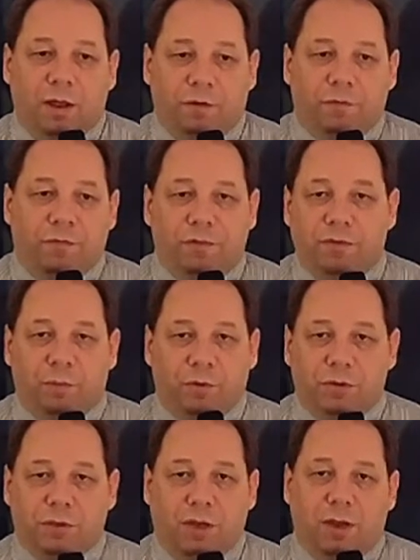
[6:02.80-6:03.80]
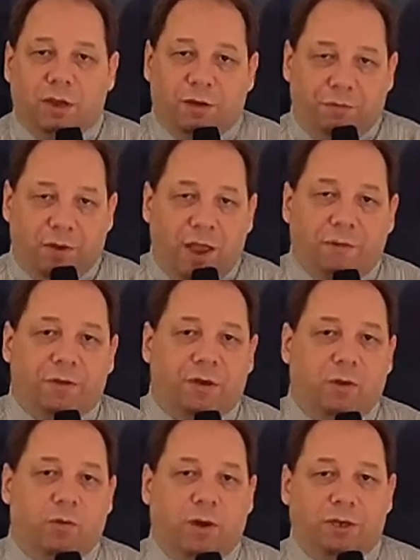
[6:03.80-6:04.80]
uh, 50%, if after
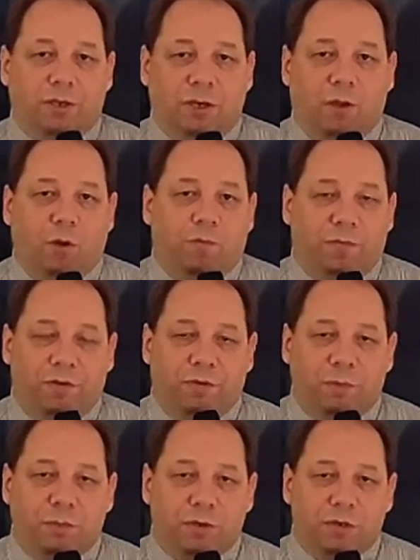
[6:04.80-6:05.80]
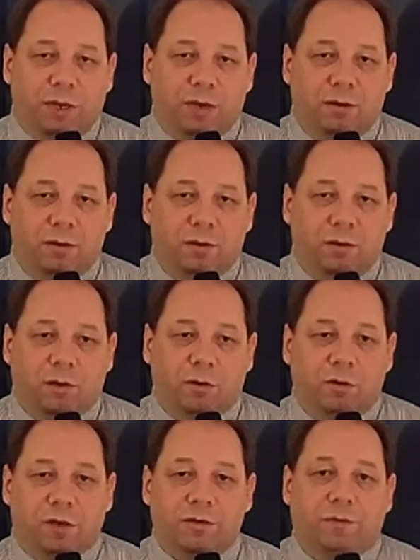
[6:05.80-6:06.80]
the correction they go up 50%, you
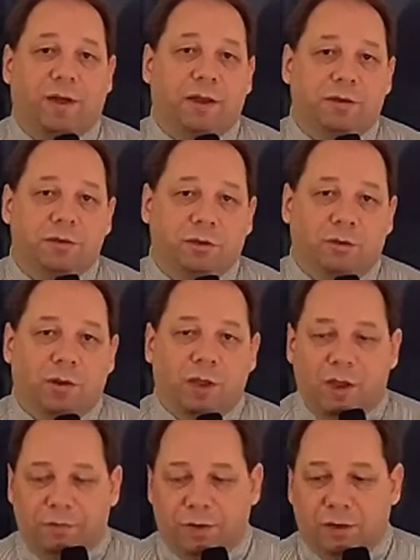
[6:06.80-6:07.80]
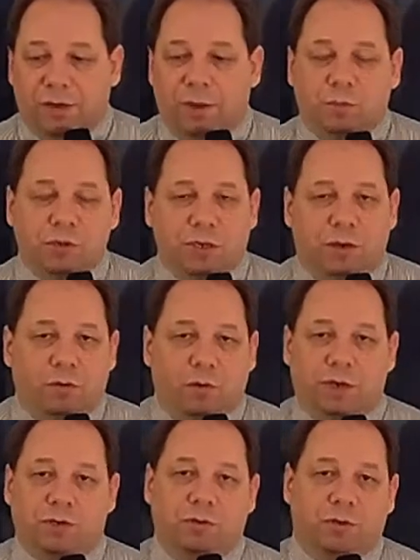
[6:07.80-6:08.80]
know, that's fine too. If the 10%
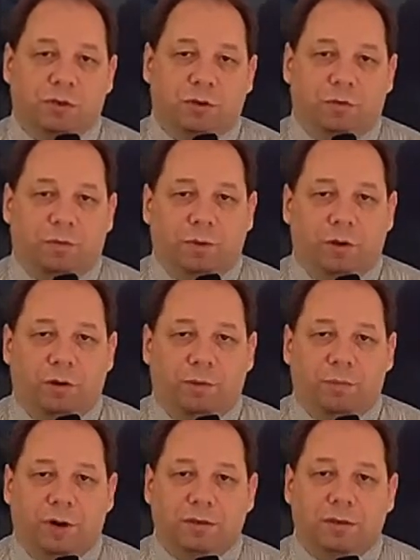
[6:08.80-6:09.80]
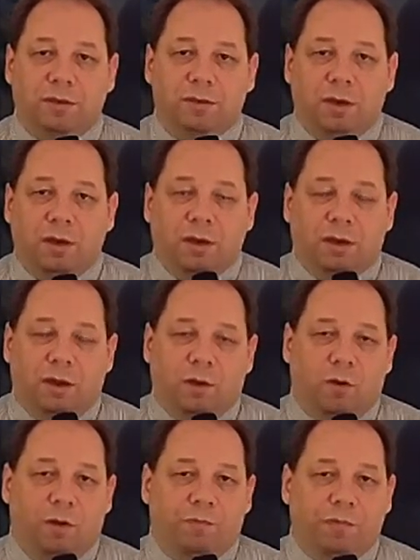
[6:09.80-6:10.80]
correction or so from the current prices, they
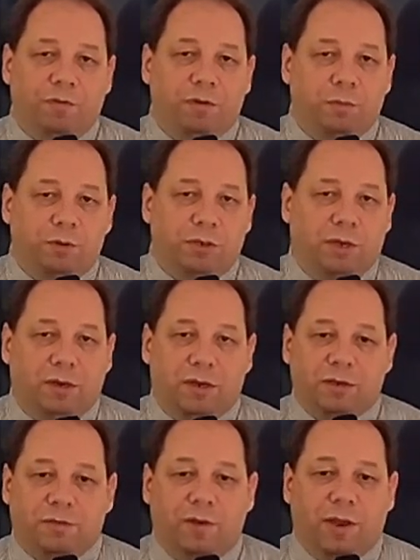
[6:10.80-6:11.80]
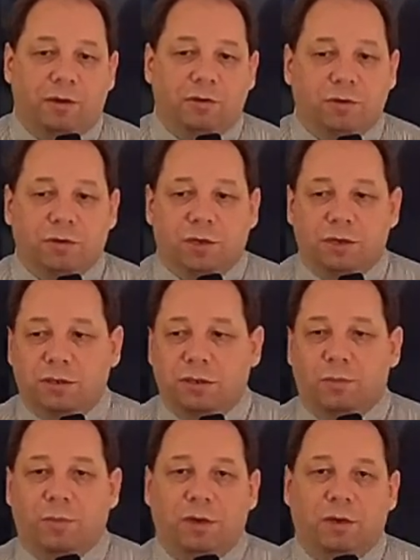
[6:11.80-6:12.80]
go up 50%, that's fine too. There's
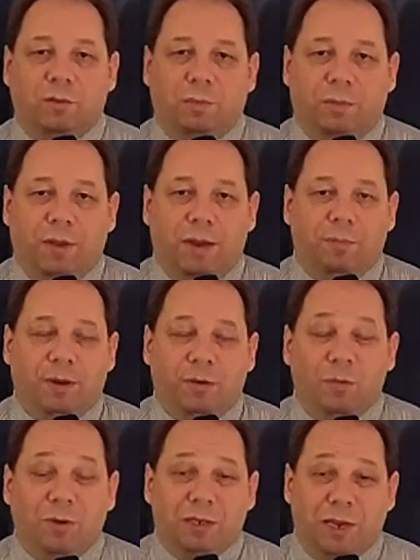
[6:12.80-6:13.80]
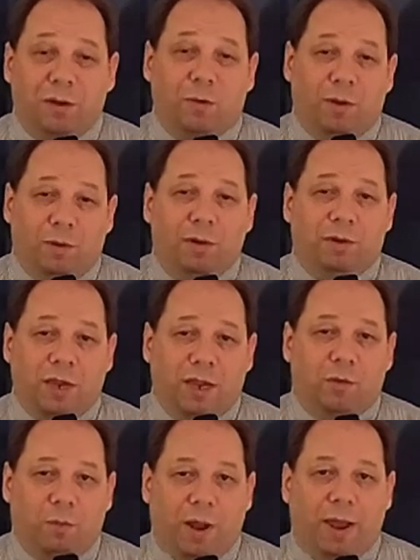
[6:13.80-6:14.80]
still money to be made, but it will take,
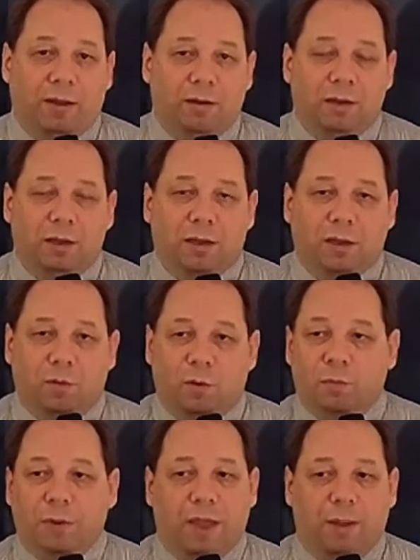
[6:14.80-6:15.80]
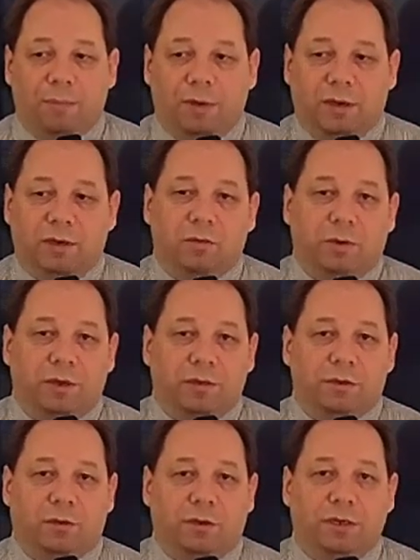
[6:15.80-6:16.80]
take a while. It won't be happening in
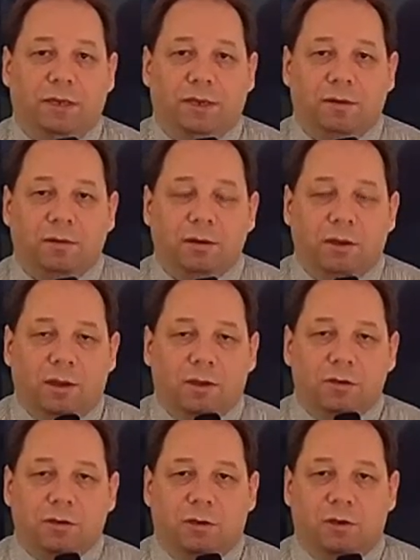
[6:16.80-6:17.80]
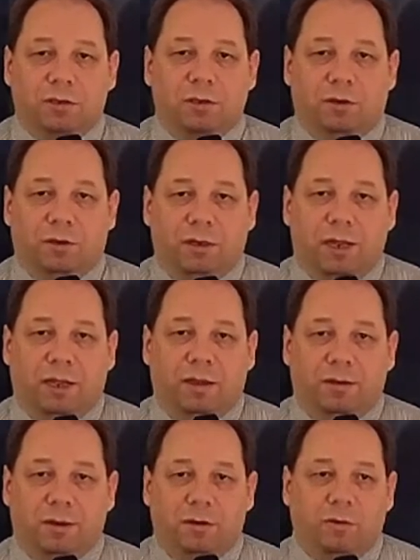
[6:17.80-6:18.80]
2013, so it's going to
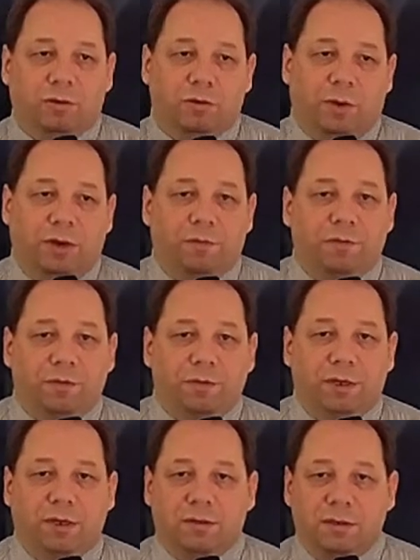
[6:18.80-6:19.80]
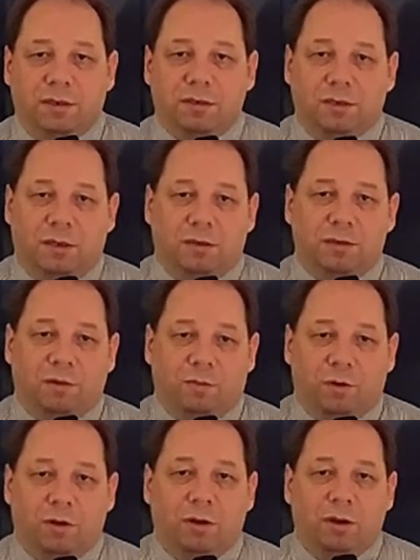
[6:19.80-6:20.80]
take, you know, 2015, 16,
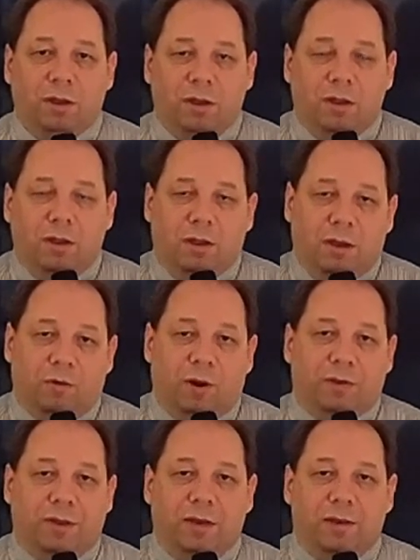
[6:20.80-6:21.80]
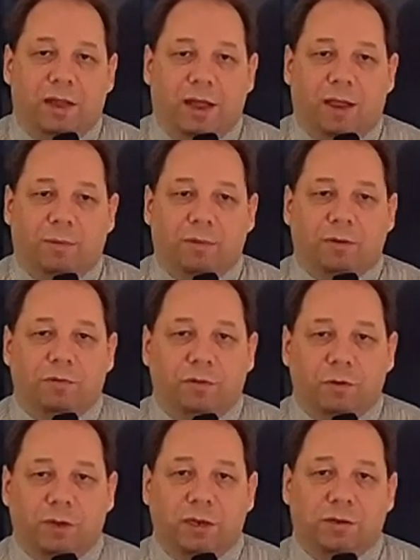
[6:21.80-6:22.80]
somewhere around that time, a
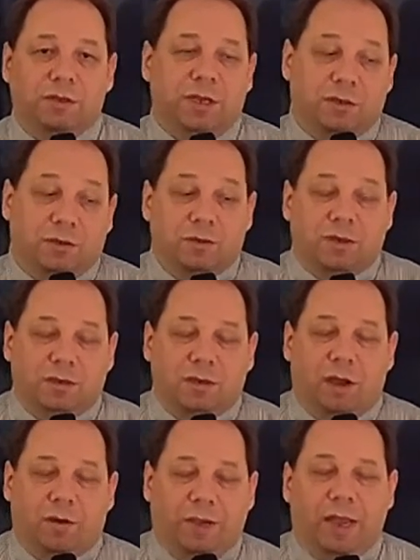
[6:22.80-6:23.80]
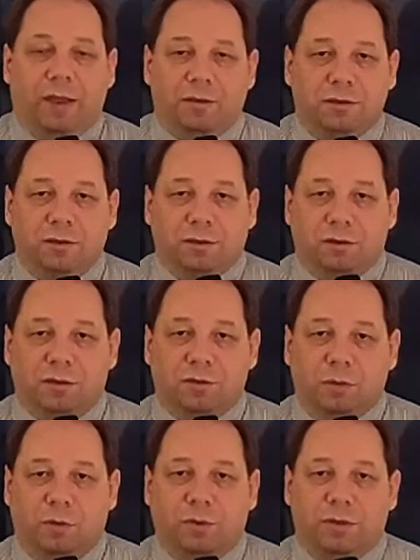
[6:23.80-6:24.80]
few years. That's, that's our guess, you know,
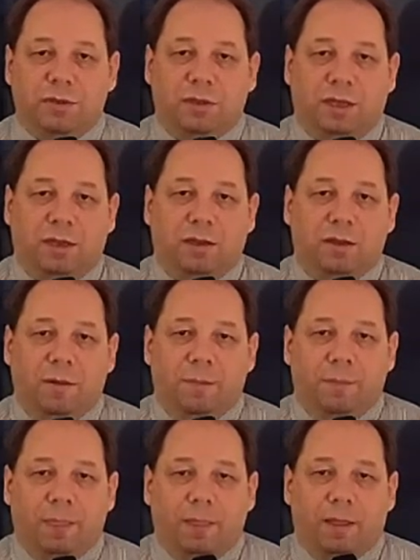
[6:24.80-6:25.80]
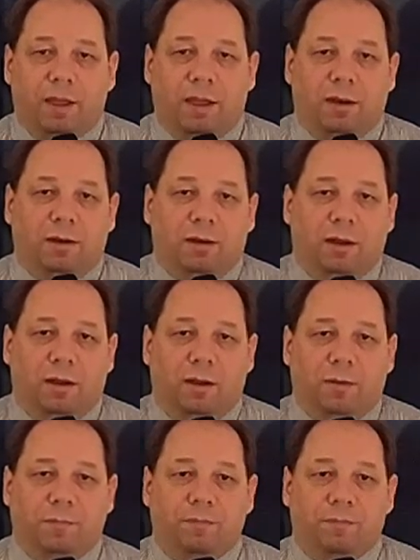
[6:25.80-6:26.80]
that's what we think and
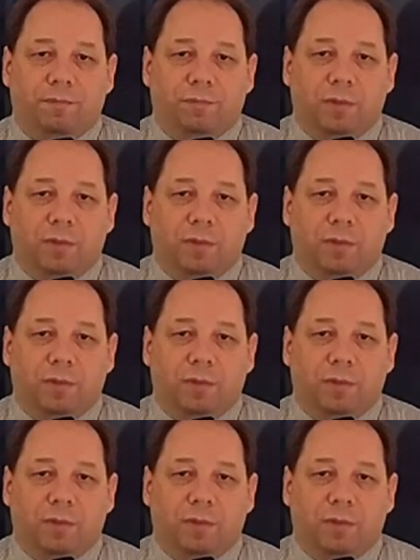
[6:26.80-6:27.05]
um,